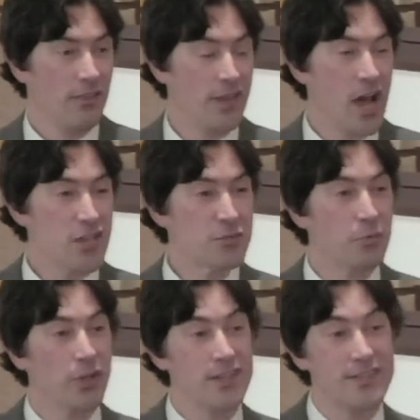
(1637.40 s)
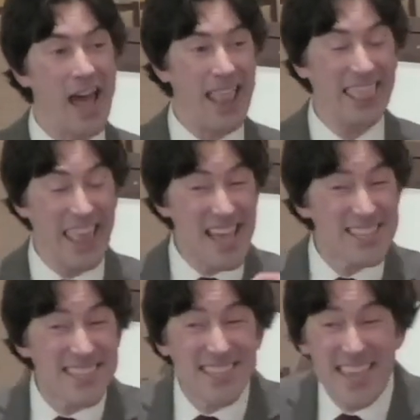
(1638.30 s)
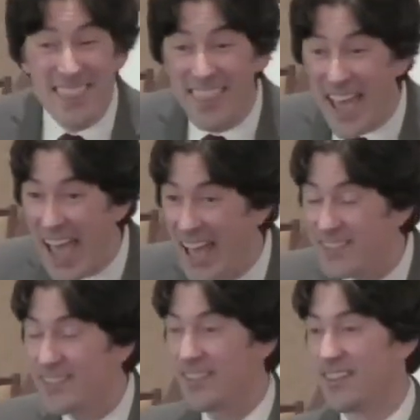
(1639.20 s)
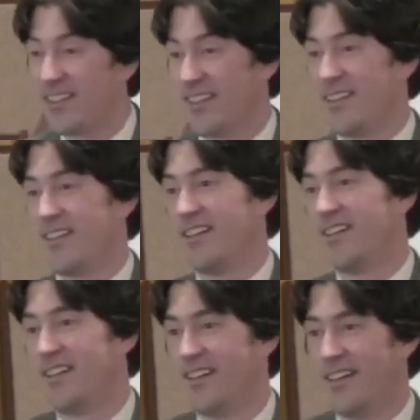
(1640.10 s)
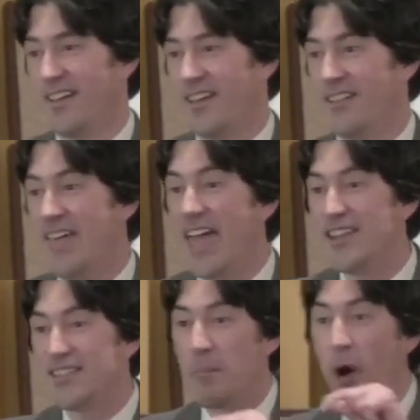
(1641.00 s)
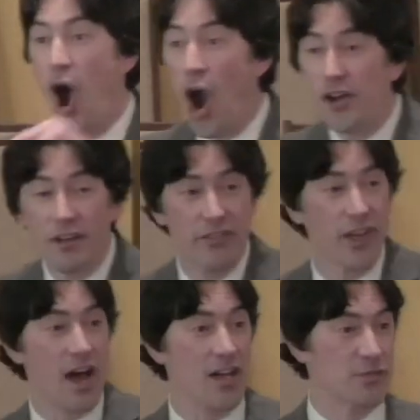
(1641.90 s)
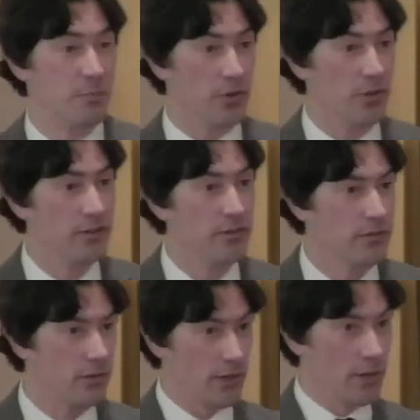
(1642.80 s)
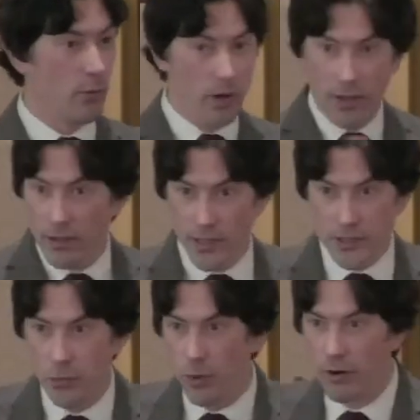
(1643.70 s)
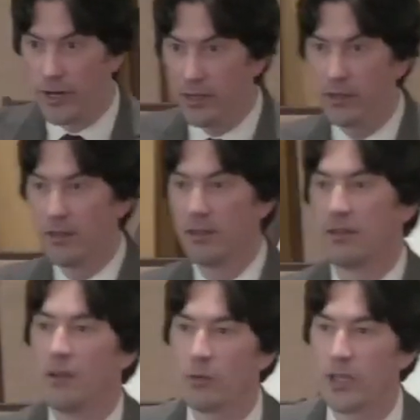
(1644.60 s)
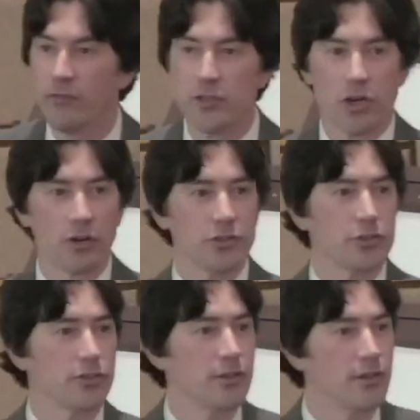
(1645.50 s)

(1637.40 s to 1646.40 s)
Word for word: The gospel is not less than that. That is a part of the gospel, so I don't want to get you worried. Don't leave the church.